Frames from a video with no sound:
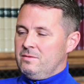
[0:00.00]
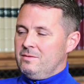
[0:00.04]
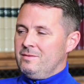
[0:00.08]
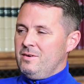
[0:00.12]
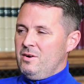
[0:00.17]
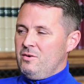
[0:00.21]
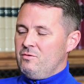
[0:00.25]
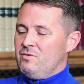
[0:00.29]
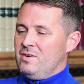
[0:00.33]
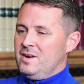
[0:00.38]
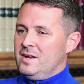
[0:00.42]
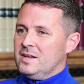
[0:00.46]

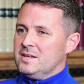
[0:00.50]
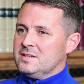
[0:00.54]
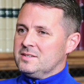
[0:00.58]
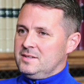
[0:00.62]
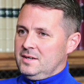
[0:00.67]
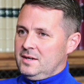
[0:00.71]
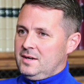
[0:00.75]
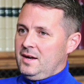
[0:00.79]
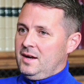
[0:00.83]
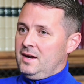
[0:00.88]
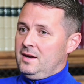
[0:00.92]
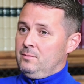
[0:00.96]
a
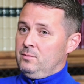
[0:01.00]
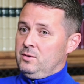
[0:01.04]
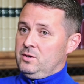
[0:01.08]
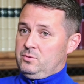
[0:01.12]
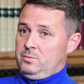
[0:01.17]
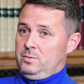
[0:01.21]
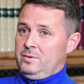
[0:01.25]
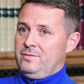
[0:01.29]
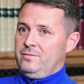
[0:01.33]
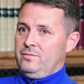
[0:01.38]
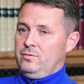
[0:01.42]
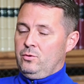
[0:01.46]
realistic aim, which
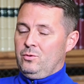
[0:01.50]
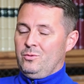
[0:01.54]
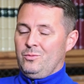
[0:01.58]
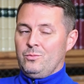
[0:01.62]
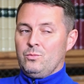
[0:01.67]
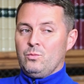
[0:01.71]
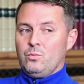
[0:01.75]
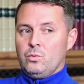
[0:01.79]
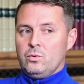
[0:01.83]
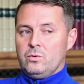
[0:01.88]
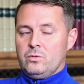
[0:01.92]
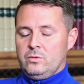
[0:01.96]
we thought
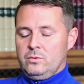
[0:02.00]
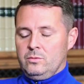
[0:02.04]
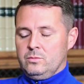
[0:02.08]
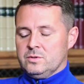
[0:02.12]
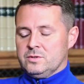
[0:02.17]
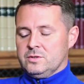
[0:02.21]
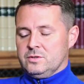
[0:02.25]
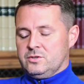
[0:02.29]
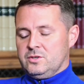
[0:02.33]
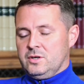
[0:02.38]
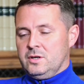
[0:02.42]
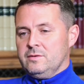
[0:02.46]
was
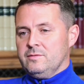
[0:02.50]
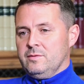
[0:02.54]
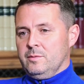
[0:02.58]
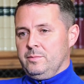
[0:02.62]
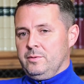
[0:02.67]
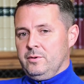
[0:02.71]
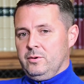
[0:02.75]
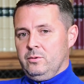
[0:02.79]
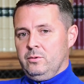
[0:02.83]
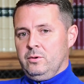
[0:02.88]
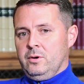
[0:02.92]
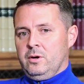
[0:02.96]

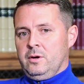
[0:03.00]
achievable.